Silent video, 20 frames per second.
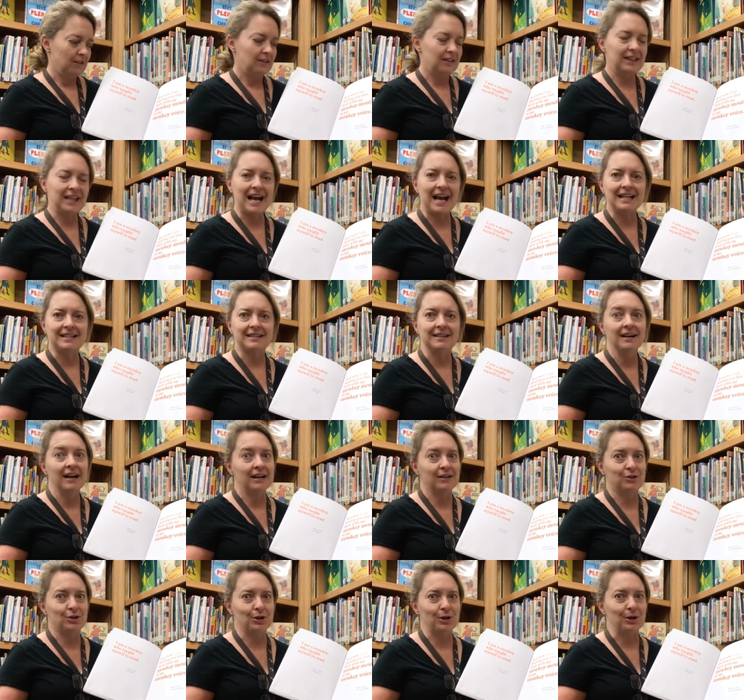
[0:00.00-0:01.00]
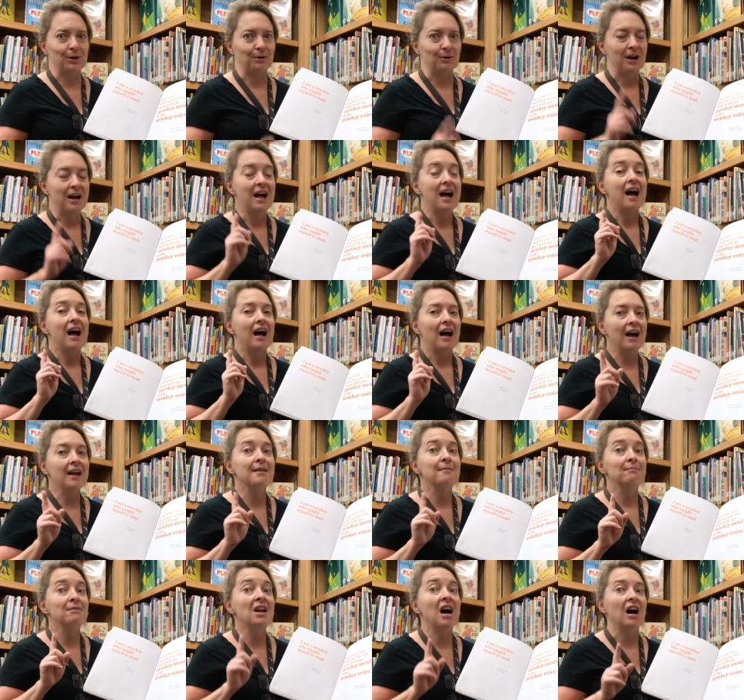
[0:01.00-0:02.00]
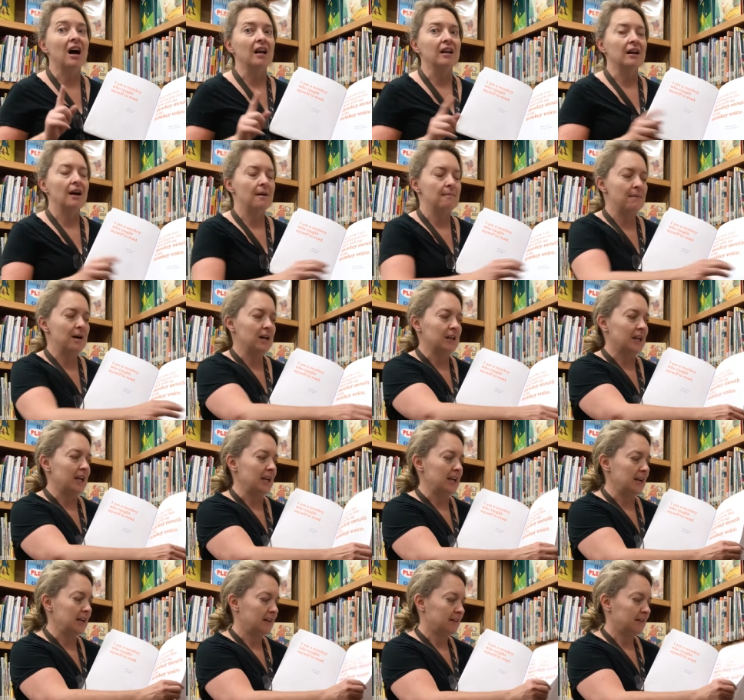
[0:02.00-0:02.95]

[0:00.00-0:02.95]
That's not true. I am not a monkey.